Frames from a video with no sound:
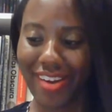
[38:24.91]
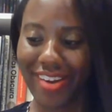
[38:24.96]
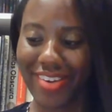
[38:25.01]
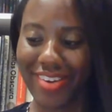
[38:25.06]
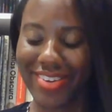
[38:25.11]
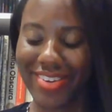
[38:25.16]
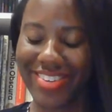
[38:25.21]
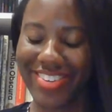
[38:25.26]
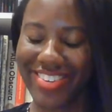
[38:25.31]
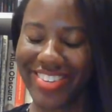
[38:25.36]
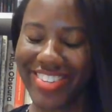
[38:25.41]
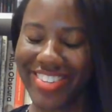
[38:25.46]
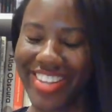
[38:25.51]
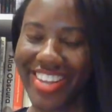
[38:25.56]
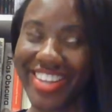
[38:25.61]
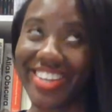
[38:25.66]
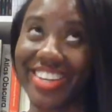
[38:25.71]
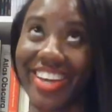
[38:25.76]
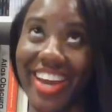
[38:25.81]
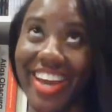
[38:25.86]

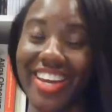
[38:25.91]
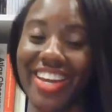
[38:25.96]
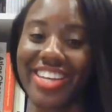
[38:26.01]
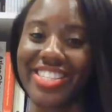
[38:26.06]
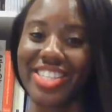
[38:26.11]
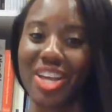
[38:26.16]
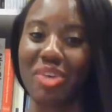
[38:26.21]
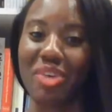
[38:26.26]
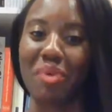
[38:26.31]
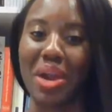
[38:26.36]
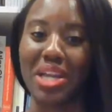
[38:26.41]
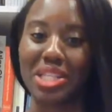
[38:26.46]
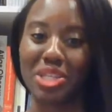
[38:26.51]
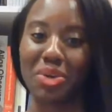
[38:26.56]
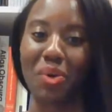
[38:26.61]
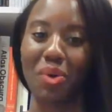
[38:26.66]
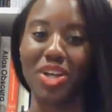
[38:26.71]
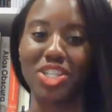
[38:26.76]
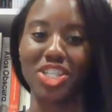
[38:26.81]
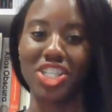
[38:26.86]
and again, I say write the
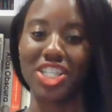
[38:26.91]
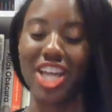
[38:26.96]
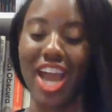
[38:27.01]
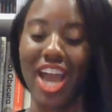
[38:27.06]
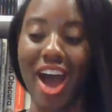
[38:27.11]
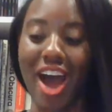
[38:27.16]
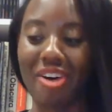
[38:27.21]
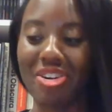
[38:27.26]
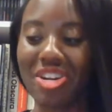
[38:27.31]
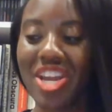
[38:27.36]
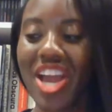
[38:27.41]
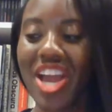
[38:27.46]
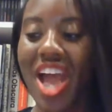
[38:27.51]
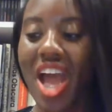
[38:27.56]
question down,